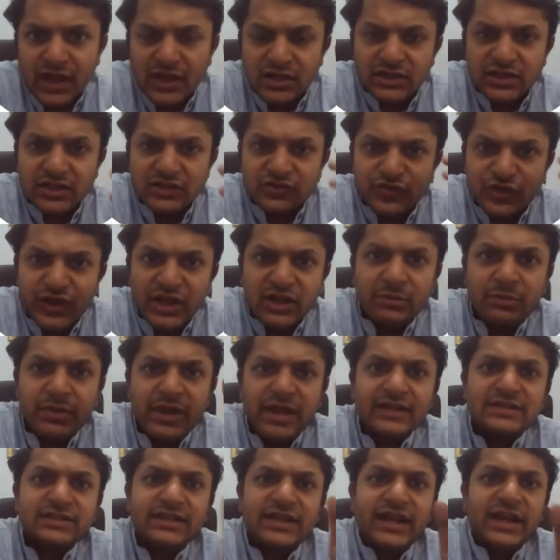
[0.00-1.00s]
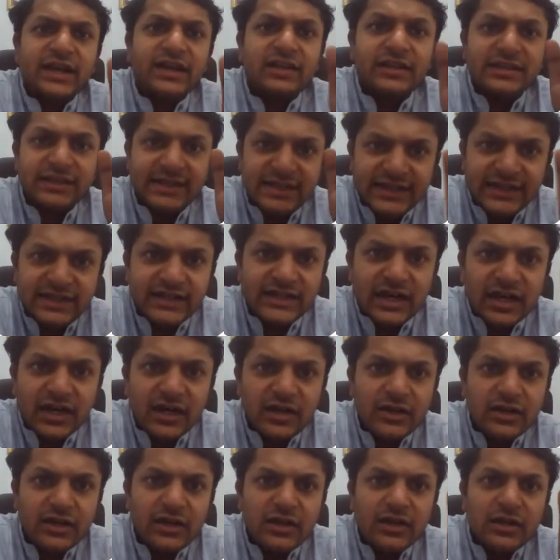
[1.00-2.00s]
The string makes an angle theta
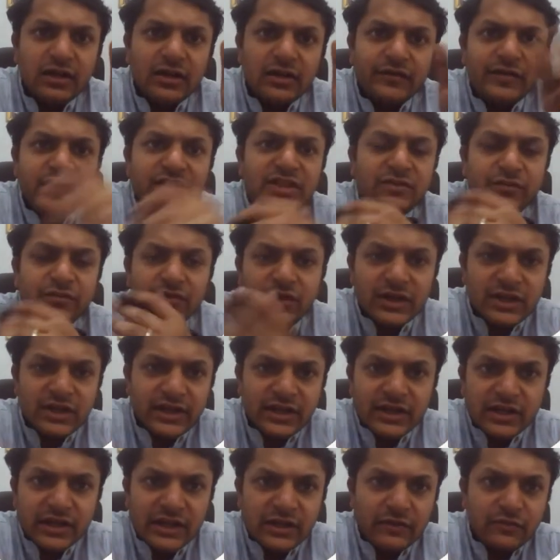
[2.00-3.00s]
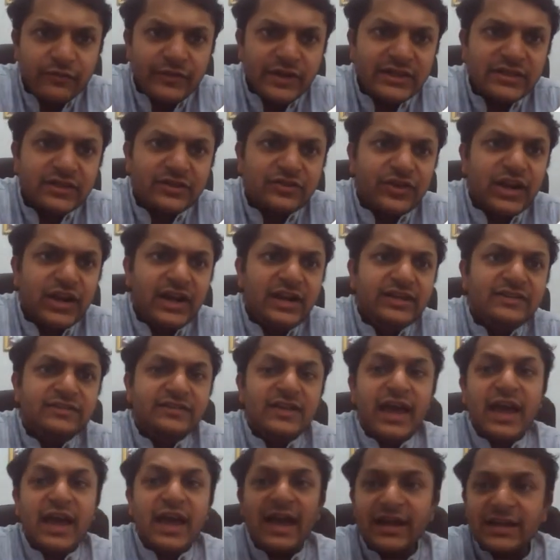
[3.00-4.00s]
with the vertical when the train is
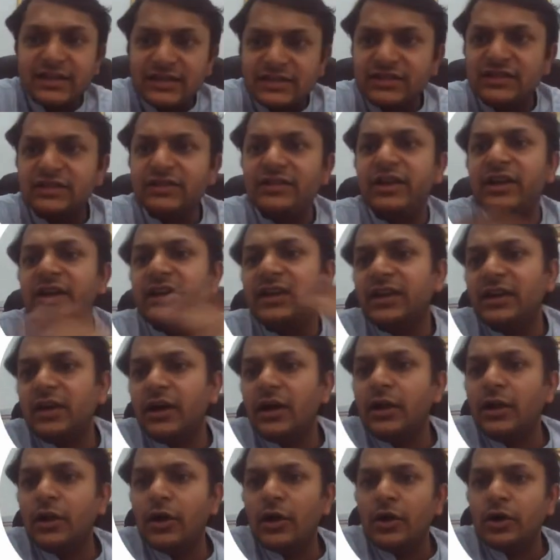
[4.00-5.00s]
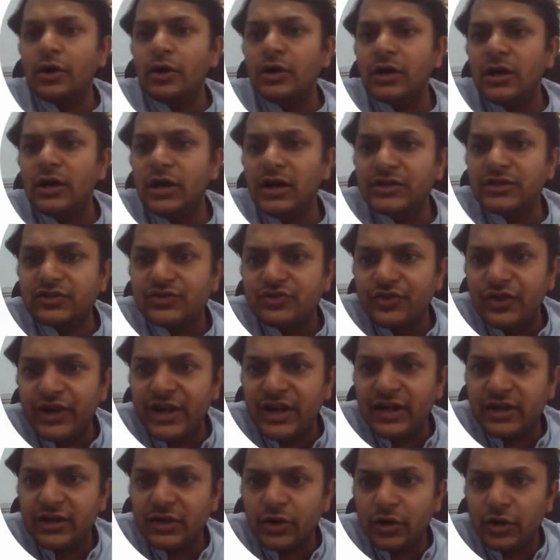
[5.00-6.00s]
accelerating along a
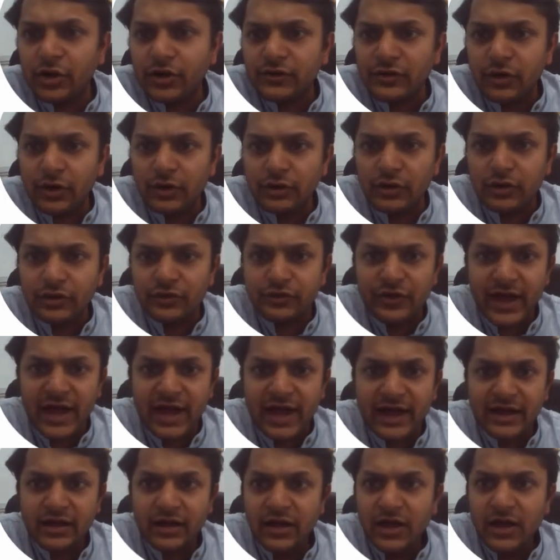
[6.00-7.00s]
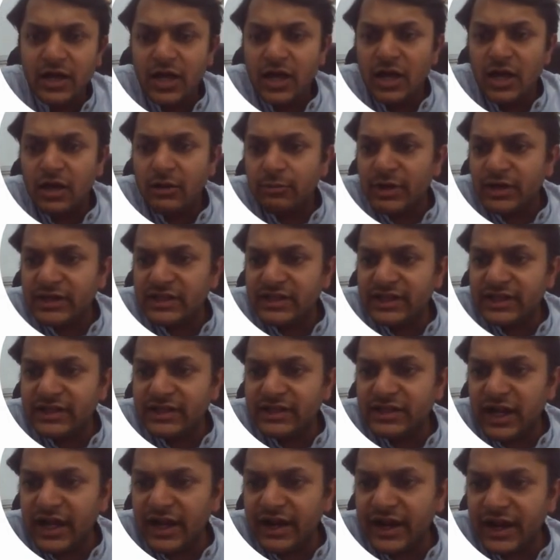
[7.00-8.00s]
straight horizontal track, but the
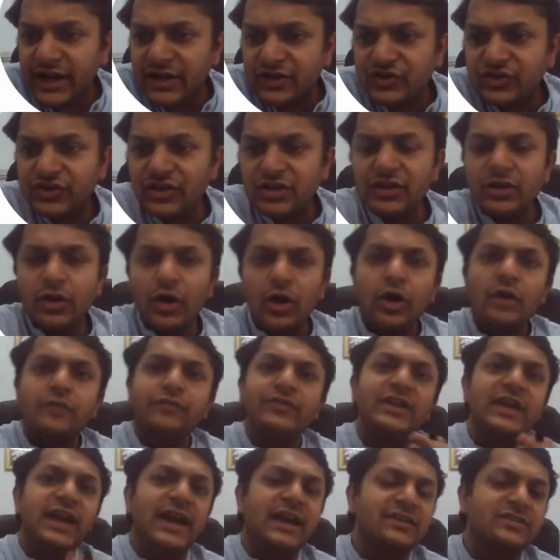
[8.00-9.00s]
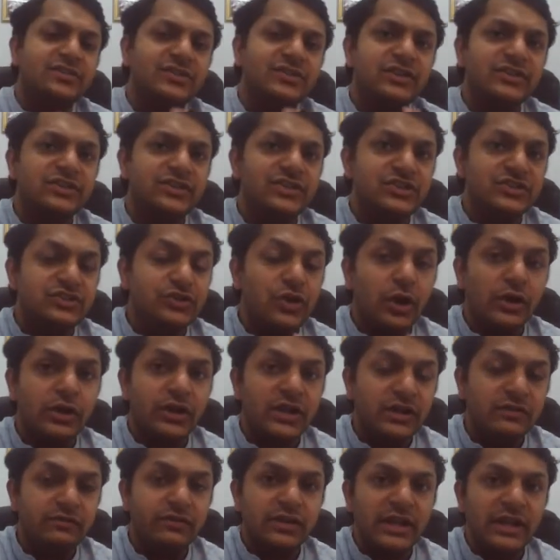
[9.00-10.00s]
direction of the acceleration is not
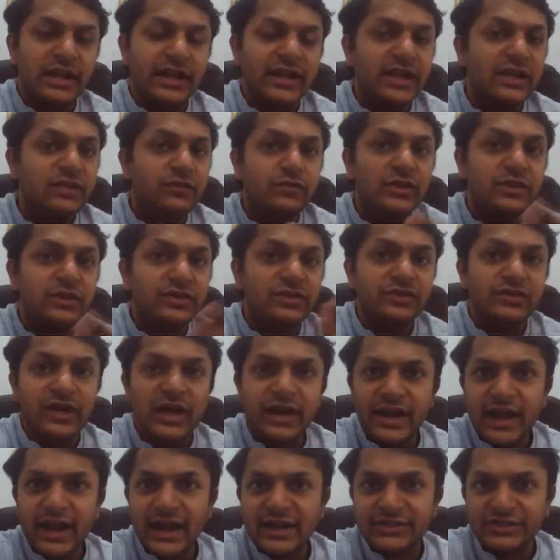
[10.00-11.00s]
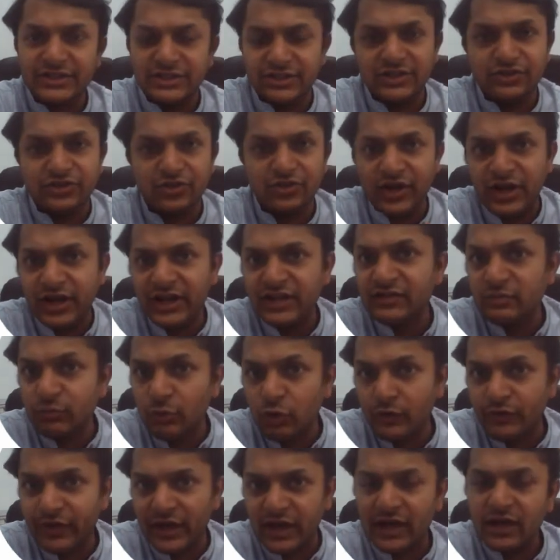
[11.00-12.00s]
given, like in which direction the train is
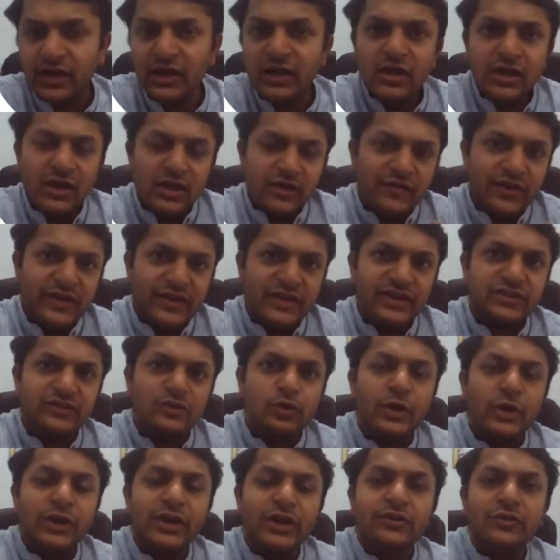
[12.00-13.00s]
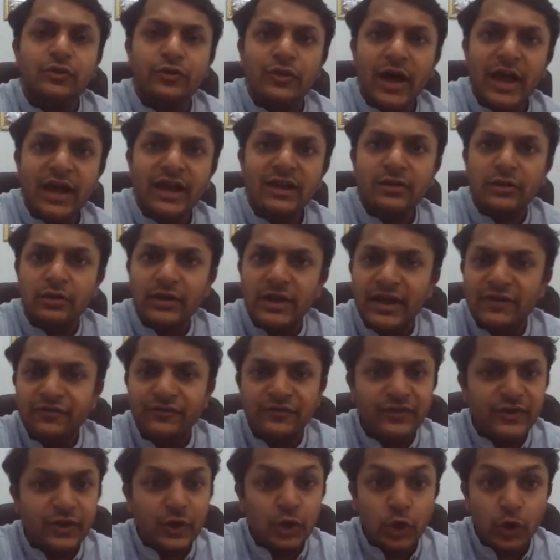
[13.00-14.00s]
moving. Whether it is going in right or left,
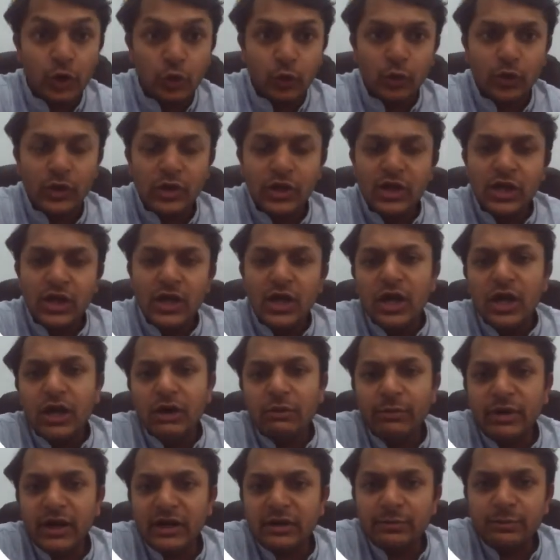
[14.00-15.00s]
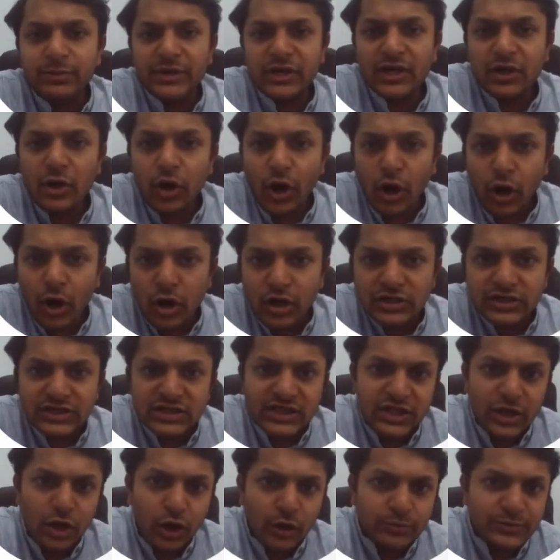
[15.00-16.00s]
we don't know. But because
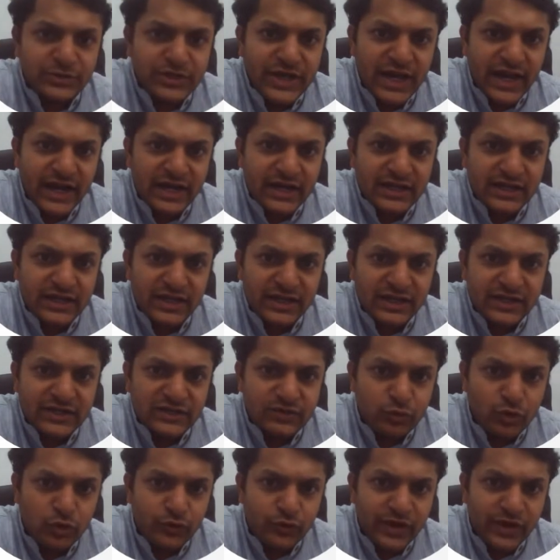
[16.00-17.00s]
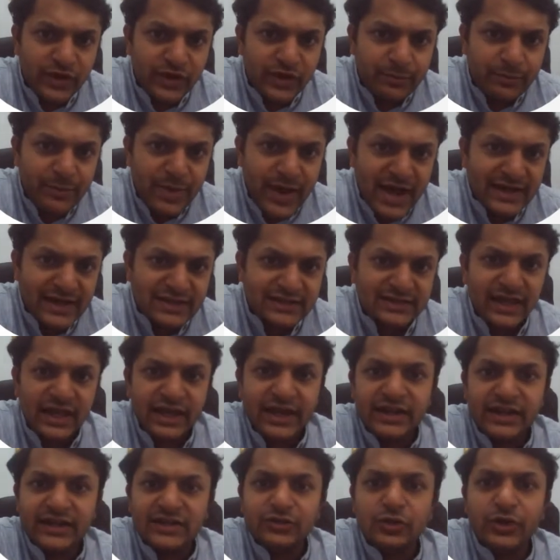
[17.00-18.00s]
the object is moving
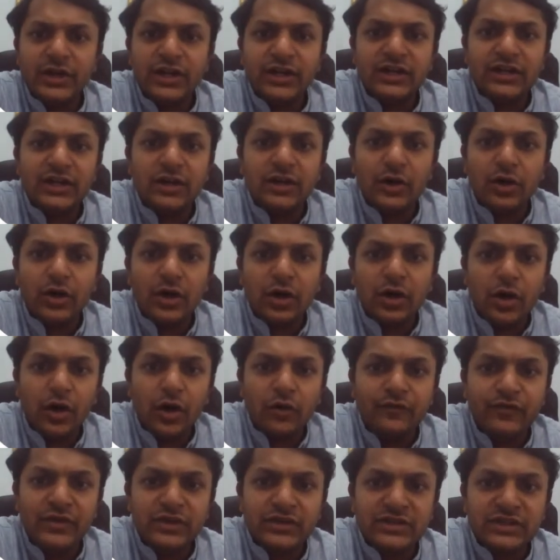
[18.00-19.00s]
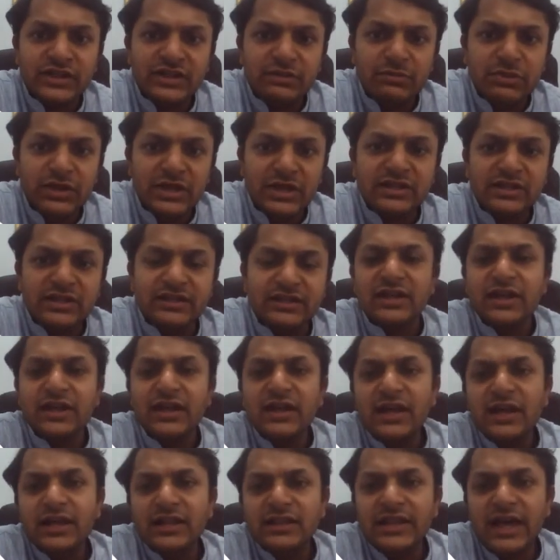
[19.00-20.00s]
backside, so it obviously means
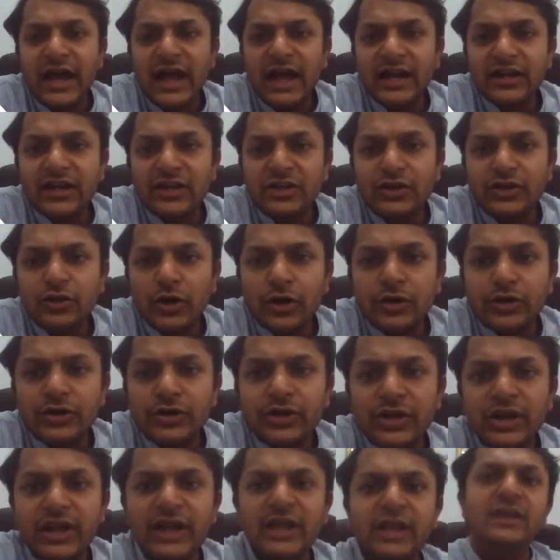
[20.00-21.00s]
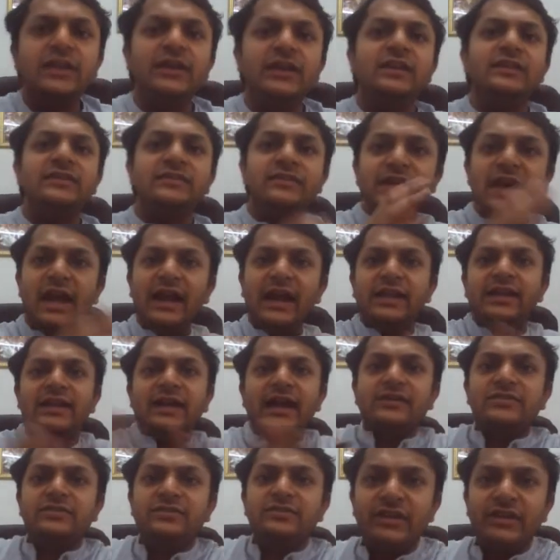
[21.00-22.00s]
that your train is getting
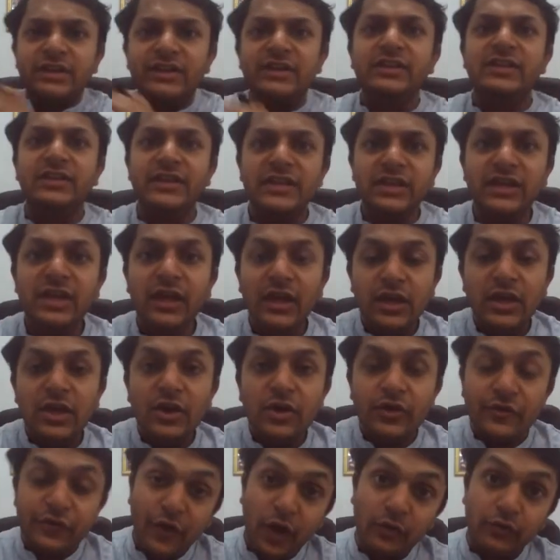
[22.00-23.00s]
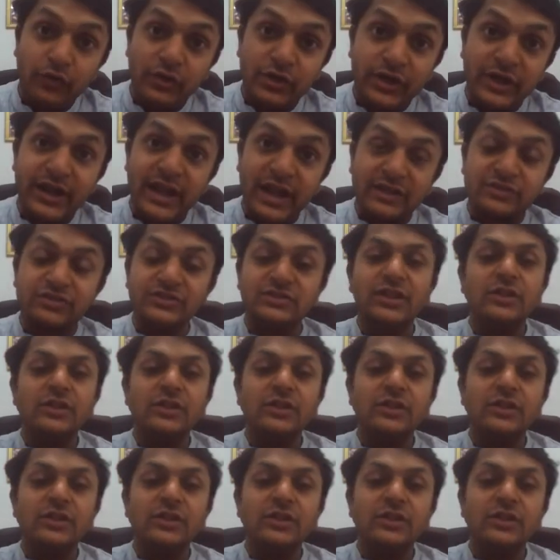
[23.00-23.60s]
accelerated in the forward direction.